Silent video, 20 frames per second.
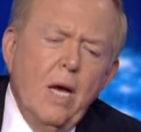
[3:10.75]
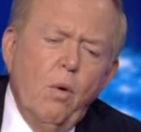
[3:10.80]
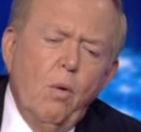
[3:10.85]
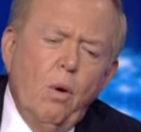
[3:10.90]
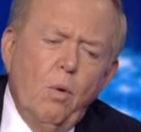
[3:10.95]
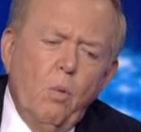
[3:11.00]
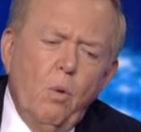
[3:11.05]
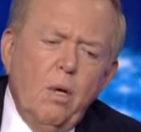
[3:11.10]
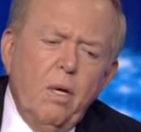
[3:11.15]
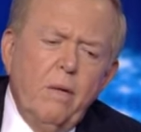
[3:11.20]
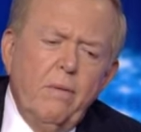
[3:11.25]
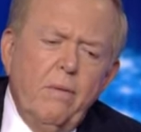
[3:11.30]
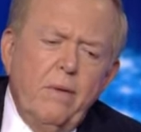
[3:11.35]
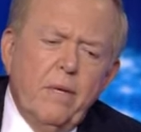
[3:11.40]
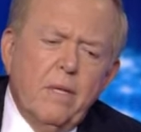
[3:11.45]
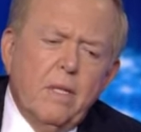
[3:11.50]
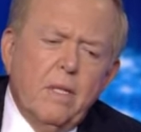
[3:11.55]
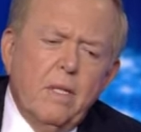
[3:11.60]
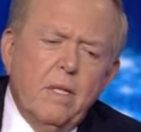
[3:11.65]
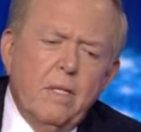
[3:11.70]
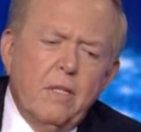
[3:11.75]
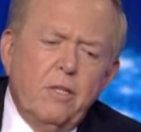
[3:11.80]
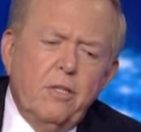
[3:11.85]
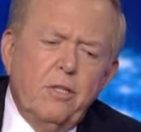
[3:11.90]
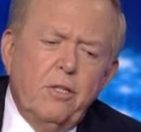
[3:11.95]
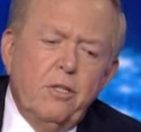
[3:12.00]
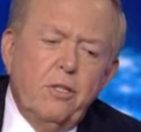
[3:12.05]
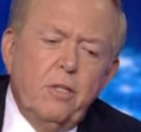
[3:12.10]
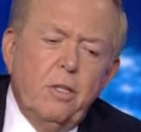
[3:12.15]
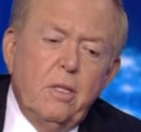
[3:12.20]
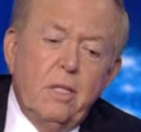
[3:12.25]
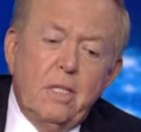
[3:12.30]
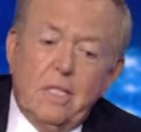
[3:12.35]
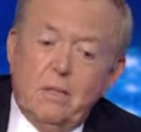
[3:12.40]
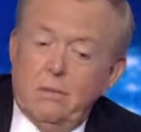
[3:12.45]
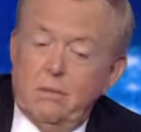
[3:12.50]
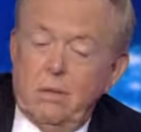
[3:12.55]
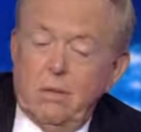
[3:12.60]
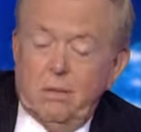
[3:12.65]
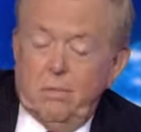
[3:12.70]
Well, one of the
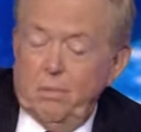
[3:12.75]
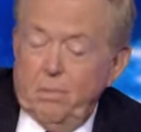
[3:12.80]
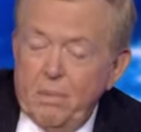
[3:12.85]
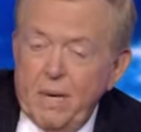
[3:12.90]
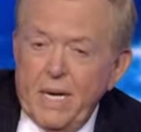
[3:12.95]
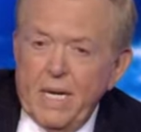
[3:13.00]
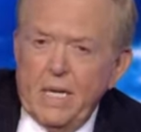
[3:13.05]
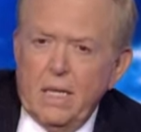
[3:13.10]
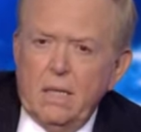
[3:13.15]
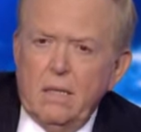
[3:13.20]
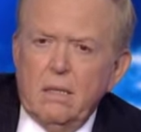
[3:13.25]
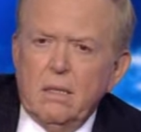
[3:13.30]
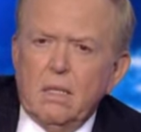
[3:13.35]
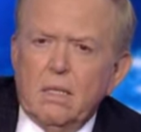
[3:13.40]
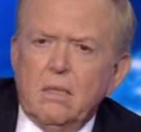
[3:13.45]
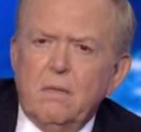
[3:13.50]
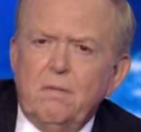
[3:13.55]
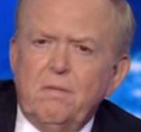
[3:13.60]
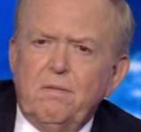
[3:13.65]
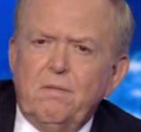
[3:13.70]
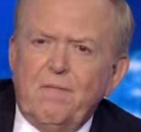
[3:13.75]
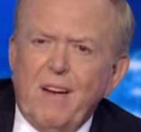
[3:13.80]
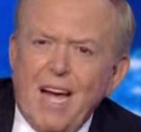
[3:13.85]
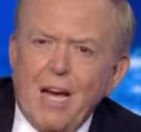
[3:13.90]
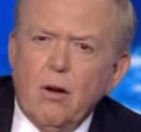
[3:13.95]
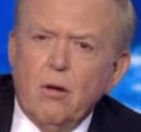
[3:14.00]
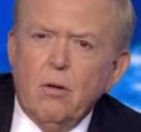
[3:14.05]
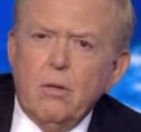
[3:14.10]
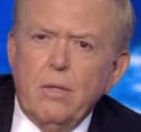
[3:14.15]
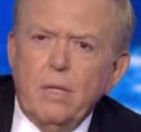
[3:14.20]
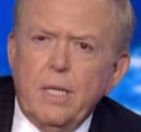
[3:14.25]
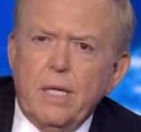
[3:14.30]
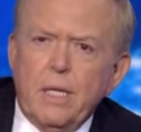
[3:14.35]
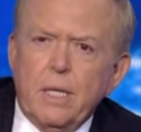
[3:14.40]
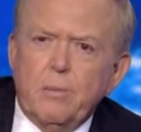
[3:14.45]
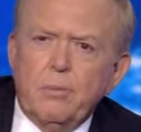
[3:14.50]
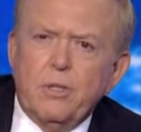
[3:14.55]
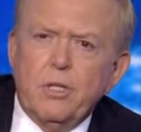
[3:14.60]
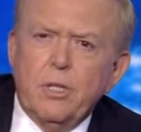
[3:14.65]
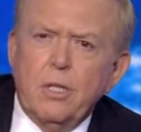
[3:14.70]
many confounding
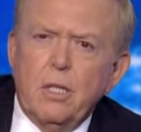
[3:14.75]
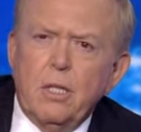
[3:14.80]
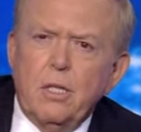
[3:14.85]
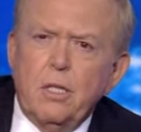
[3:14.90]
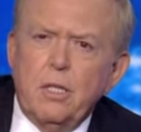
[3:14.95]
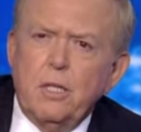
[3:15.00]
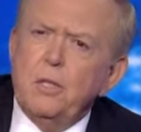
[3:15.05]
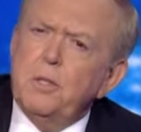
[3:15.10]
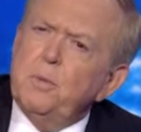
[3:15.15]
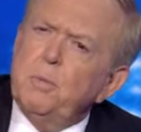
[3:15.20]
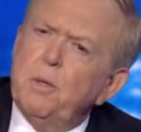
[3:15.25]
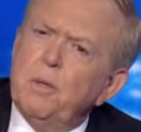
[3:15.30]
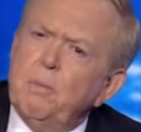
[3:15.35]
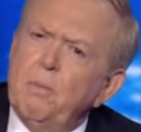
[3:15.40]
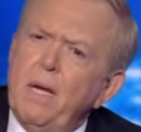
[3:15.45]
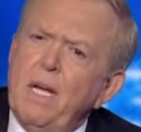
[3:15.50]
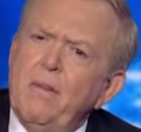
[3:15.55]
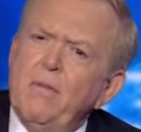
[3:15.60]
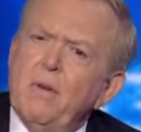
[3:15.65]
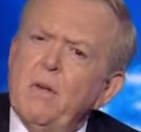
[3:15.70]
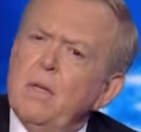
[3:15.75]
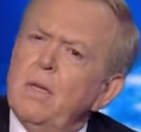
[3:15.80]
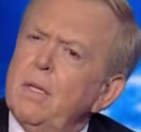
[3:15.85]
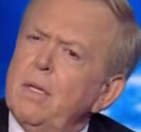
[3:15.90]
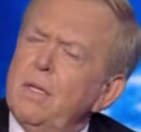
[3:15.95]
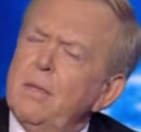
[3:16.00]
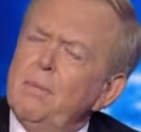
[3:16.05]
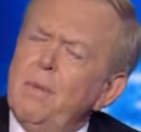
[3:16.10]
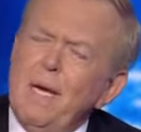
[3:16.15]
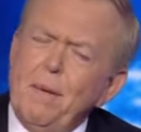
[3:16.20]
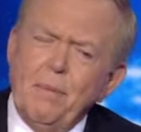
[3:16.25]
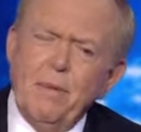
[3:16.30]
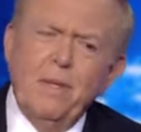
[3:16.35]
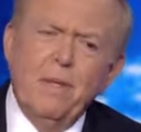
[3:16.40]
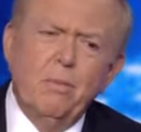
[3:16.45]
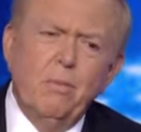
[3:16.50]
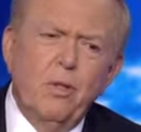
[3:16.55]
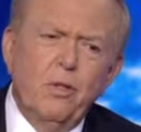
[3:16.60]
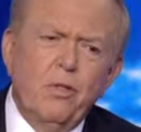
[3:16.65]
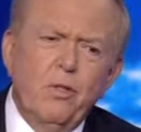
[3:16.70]
absurdities, but maybe
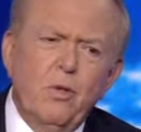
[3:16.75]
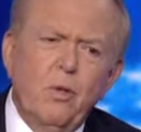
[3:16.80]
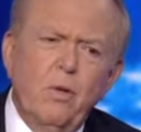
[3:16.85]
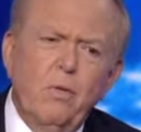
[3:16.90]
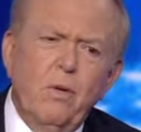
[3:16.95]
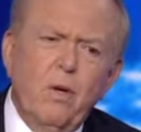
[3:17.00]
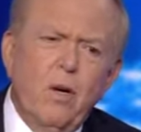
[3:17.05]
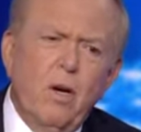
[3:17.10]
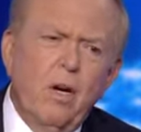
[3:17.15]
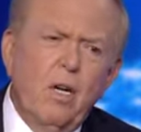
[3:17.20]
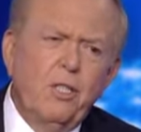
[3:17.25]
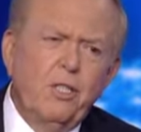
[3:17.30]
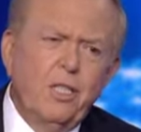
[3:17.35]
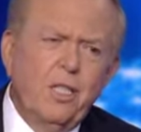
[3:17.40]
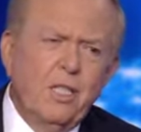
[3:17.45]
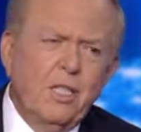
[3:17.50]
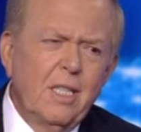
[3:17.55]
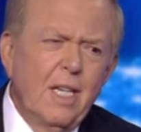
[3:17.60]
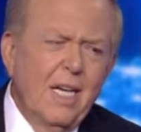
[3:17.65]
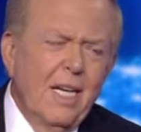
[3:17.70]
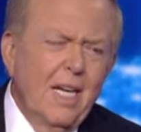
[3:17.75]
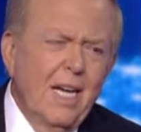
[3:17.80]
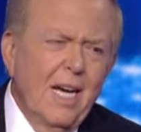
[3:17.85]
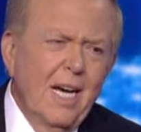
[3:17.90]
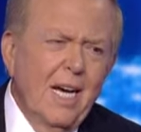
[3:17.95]
the most overarching